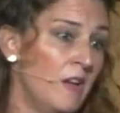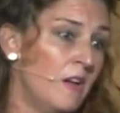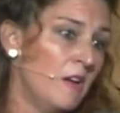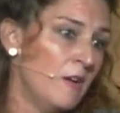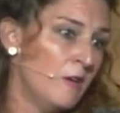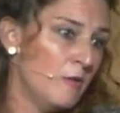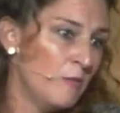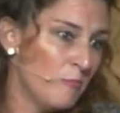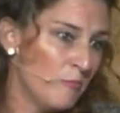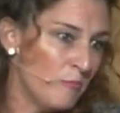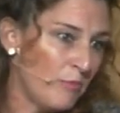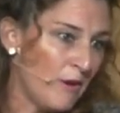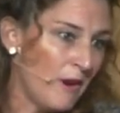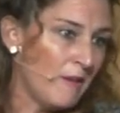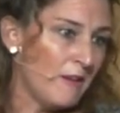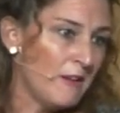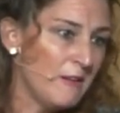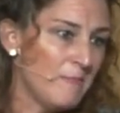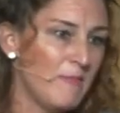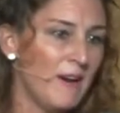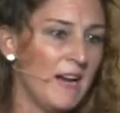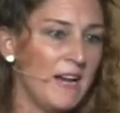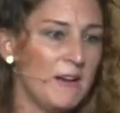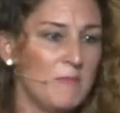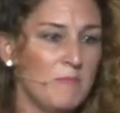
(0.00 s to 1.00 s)
right. probably
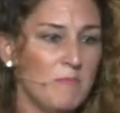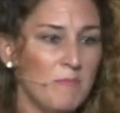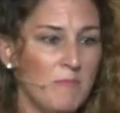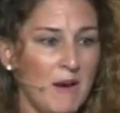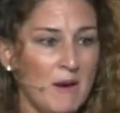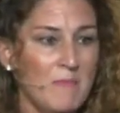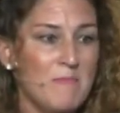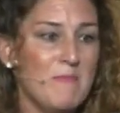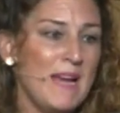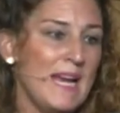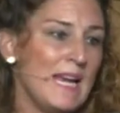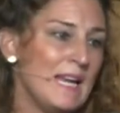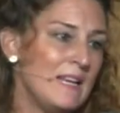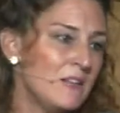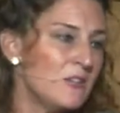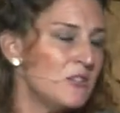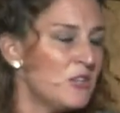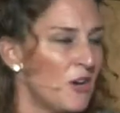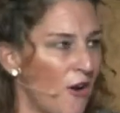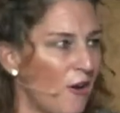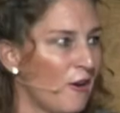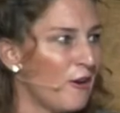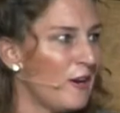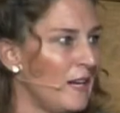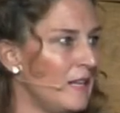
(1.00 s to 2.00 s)
my my main
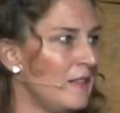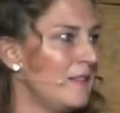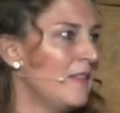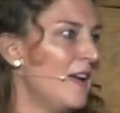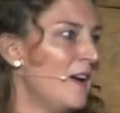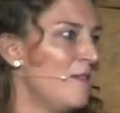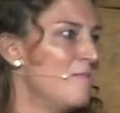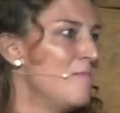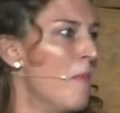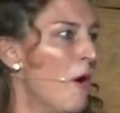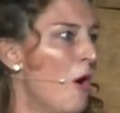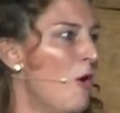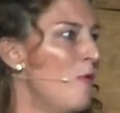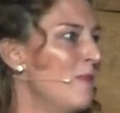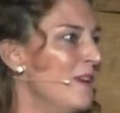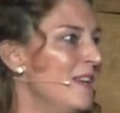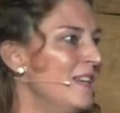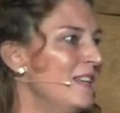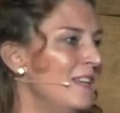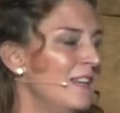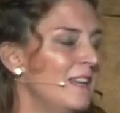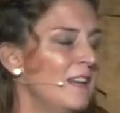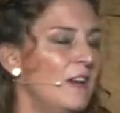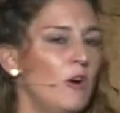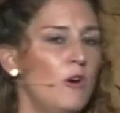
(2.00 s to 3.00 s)
target in that
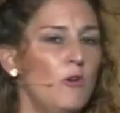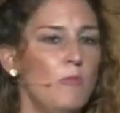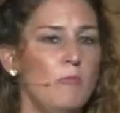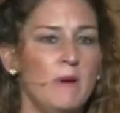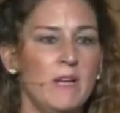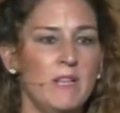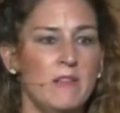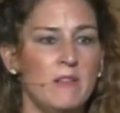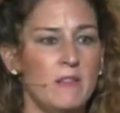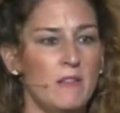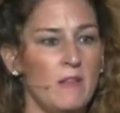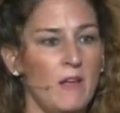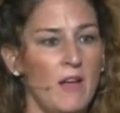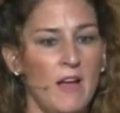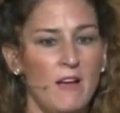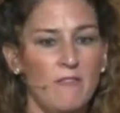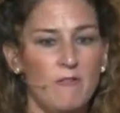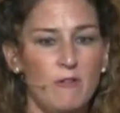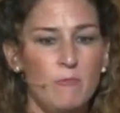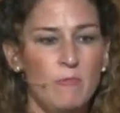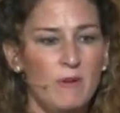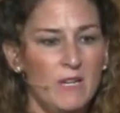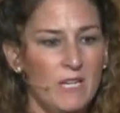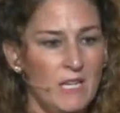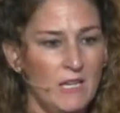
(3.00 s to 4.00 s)
moment, you right. know, but
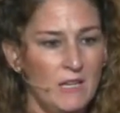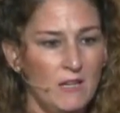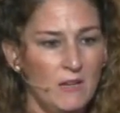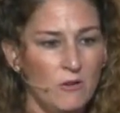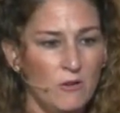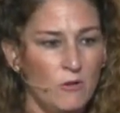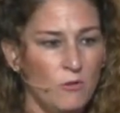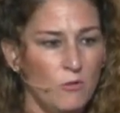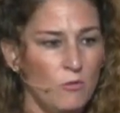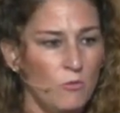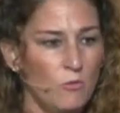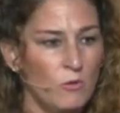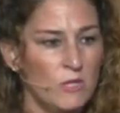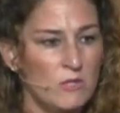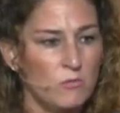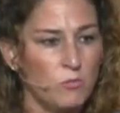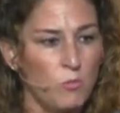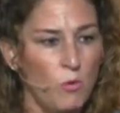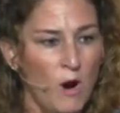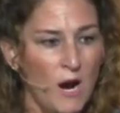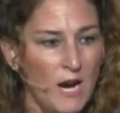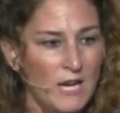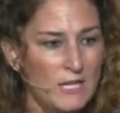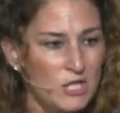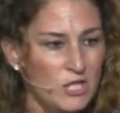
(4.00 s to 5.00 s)
everybody who was
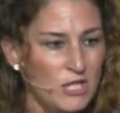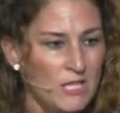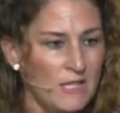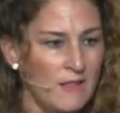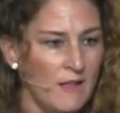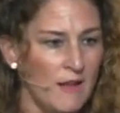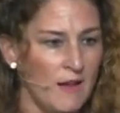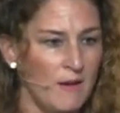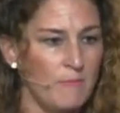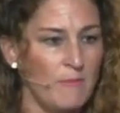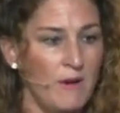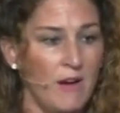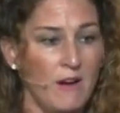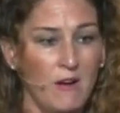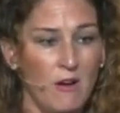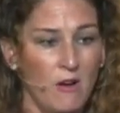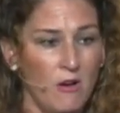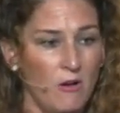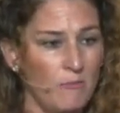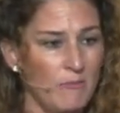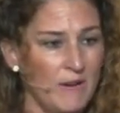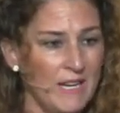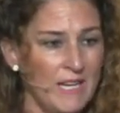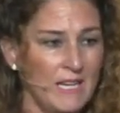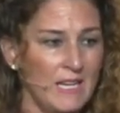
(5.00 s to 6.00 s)
watching that, my,
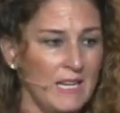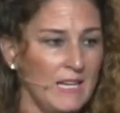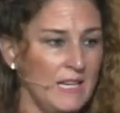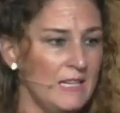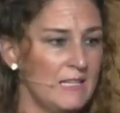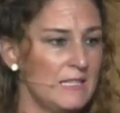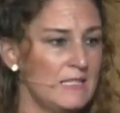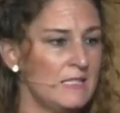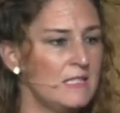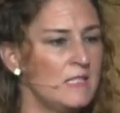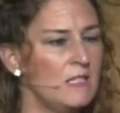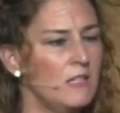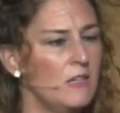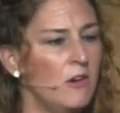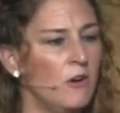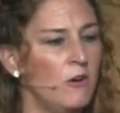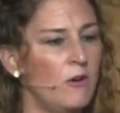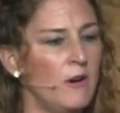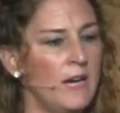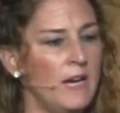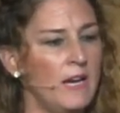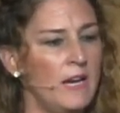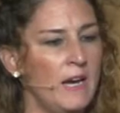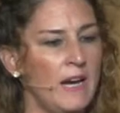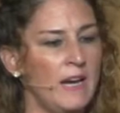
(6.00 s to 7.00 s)
all my kids, you know,
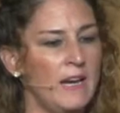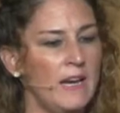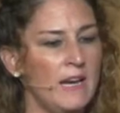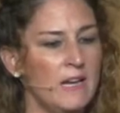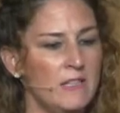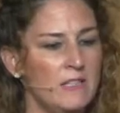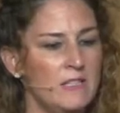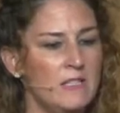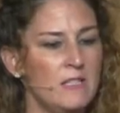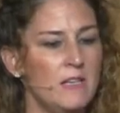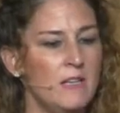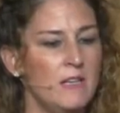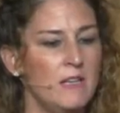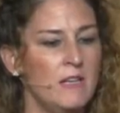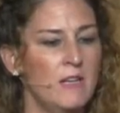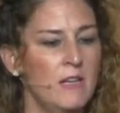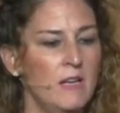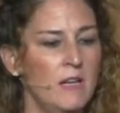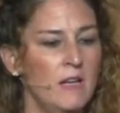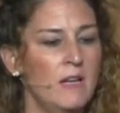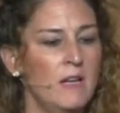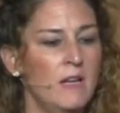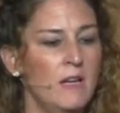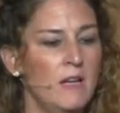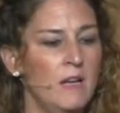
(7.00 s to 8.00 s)
I, I had to
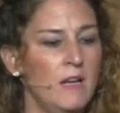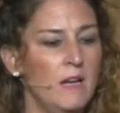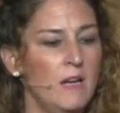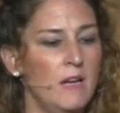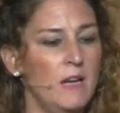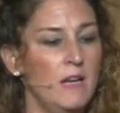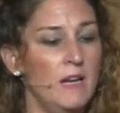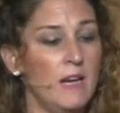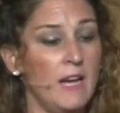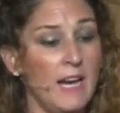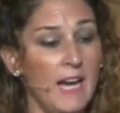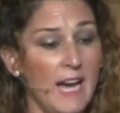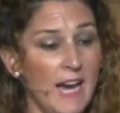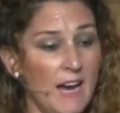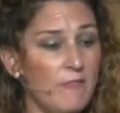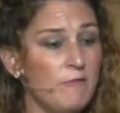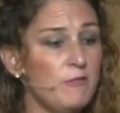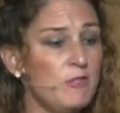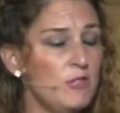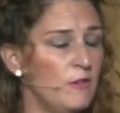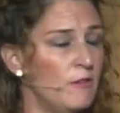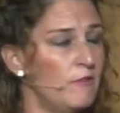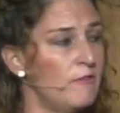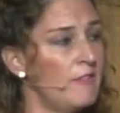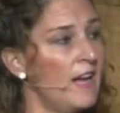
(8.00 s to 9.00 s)
and I have
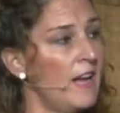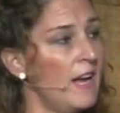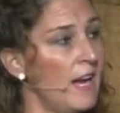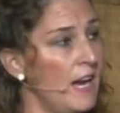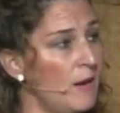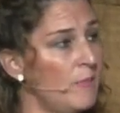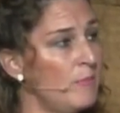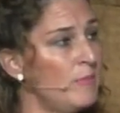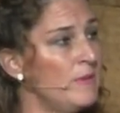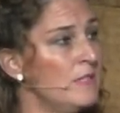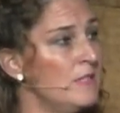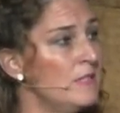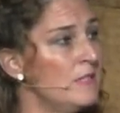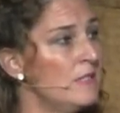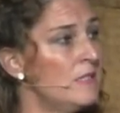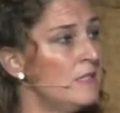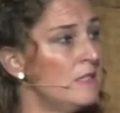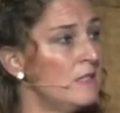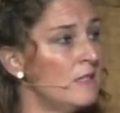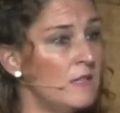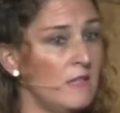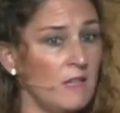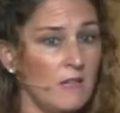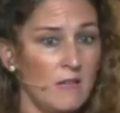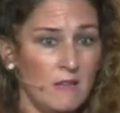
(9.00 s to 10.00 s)
to. If that happens
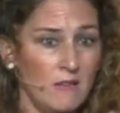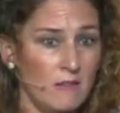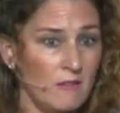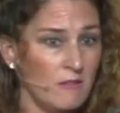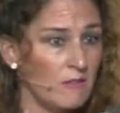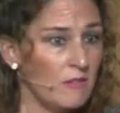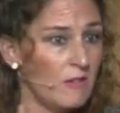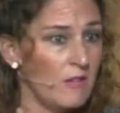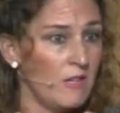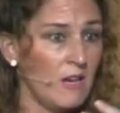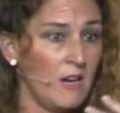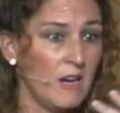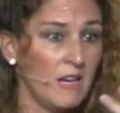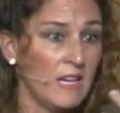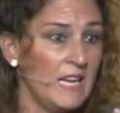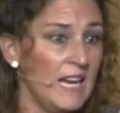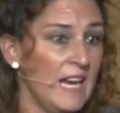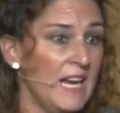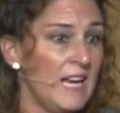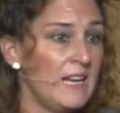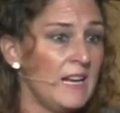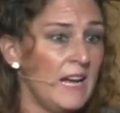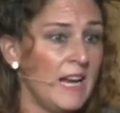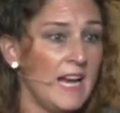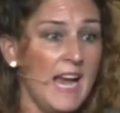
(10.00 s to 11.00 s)
uh,
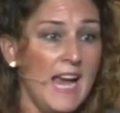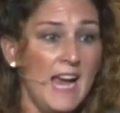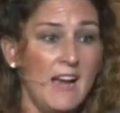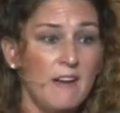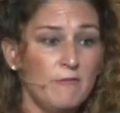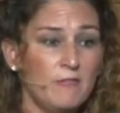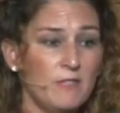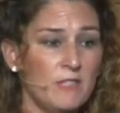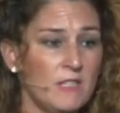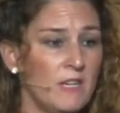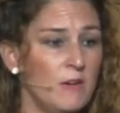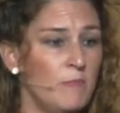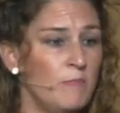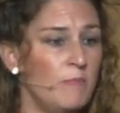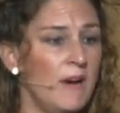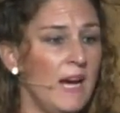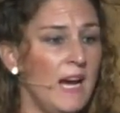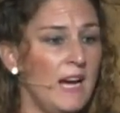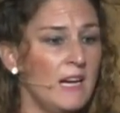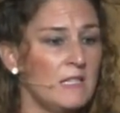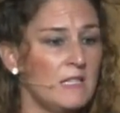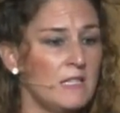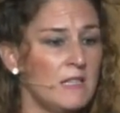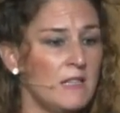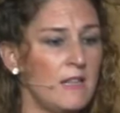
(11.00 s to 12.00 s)
again, I have to come
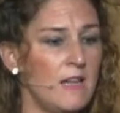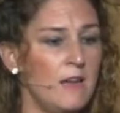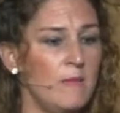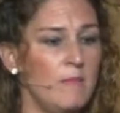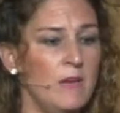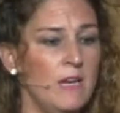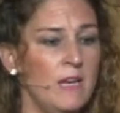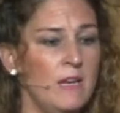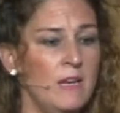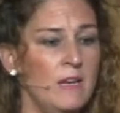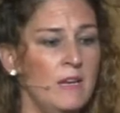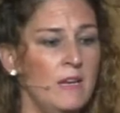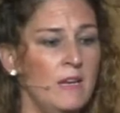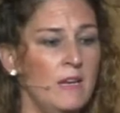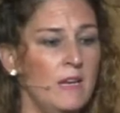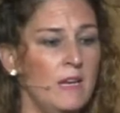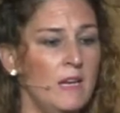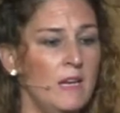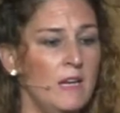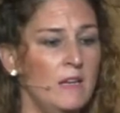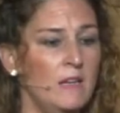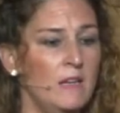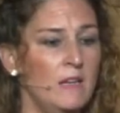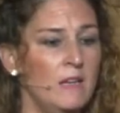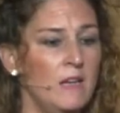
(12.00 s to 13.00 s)
back to them and
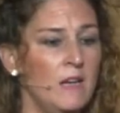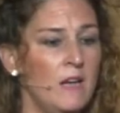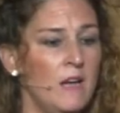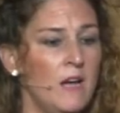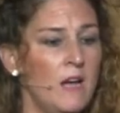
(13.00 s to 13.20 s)
and